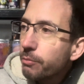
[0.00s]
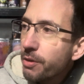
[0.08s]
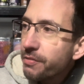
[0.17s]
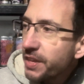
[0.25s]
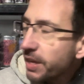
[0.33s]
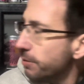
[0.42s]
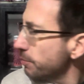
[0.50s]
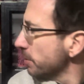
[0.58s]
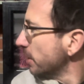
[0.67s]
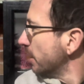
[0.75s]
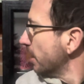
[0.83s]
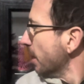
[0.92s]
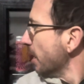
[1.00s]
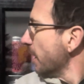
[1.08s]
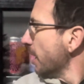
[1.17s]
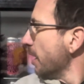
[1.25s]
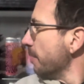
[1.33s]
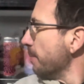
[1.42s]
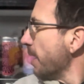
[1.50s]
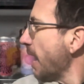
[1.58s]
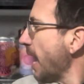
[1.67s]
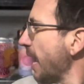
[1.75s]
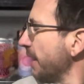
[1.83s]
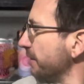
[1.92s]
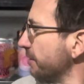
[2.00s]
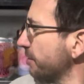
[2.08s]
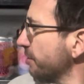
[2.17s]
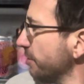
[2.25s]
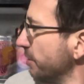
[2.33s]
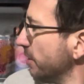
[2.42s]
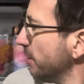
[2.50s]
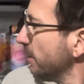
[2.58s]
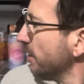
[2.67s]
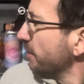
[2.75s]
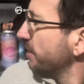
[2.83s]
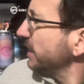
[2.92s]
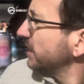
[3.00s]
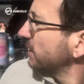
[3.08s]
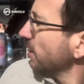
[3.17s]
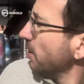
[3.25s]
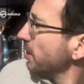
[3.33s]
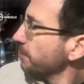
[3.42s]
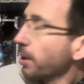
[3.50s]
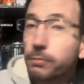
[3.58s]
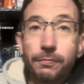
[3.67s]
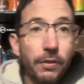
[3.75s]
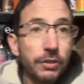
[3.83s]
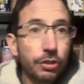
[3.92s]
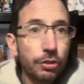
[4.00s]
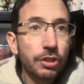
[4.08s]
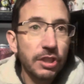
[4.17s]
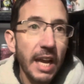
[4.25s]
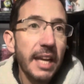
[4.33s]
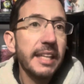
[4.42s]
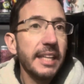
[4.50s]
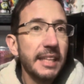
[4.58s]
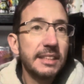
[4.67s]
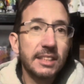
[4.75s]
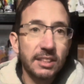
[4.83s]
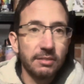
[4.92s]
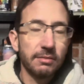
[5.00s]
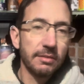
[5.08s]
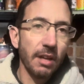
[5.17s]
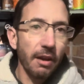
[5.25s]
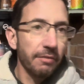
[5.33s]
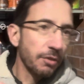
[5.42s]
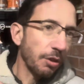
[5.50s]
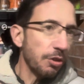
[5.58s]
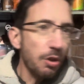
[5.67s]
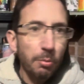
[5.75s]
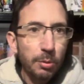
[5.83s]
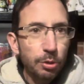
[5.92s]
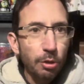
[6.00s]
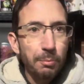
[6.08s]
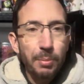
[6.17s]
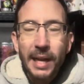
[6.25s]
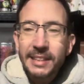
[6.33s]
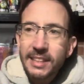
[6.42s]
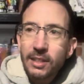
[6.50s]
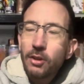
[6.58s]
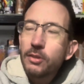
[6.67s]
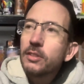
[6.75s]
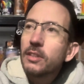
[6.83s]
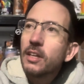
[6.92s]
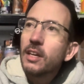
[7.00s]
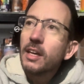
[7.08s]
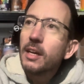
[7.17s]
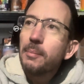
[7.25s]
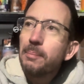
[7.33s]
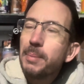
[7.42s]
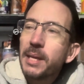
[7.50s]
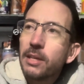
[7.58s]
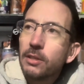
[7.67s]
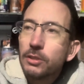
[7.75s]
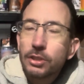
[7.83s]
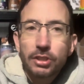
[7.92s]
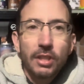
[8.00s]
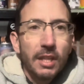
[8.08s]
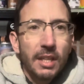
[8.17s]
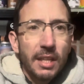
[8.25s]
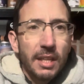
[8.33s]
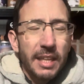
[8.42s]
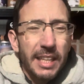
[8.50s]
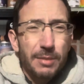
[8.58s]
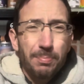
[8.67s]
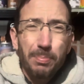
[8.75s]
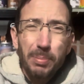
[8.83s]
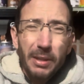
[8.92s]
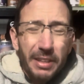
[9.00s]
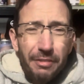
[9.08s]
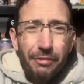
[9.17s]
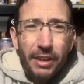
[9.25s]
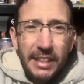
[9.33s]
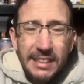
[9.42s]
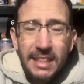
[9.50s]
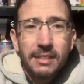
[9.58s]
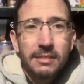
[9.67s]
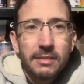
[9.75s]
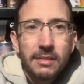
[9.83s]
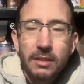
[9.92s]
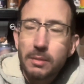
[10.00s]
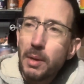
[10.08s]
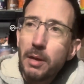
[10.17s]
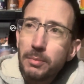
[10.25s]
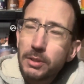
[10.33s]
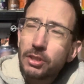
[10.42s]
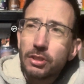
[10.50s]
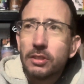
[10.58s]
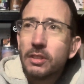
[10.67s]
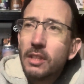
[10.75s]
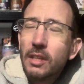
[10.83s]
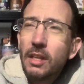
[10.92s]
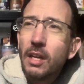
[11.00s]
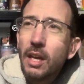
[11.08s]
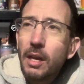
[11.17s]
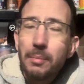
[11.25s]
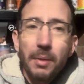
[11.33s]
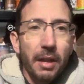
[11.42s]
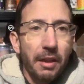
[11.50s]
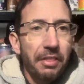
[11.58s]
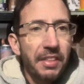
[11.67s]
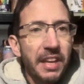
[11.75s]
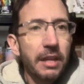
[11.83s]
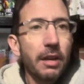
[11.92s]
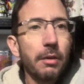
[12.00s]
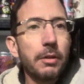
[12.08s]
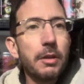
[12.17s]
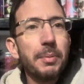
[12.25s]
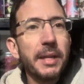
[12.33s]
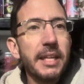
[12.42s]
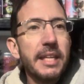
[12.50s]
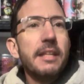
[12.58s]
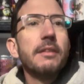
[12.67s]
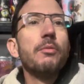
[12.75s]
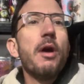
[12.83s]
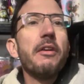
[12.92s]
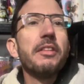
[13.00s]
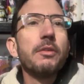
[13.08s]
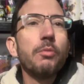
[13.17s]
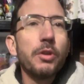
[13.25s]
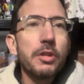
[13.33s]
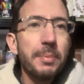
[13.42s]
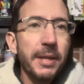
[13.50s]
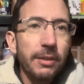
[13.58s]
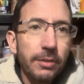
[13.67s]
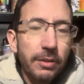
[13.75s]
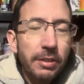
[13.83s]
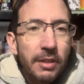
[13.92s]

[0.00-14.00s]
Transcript: review, and this time I first should say I haven't got the normal sort of branding on because it's bloody freezing at the moment, and I think I'm going to be wearing the Wonder Beyond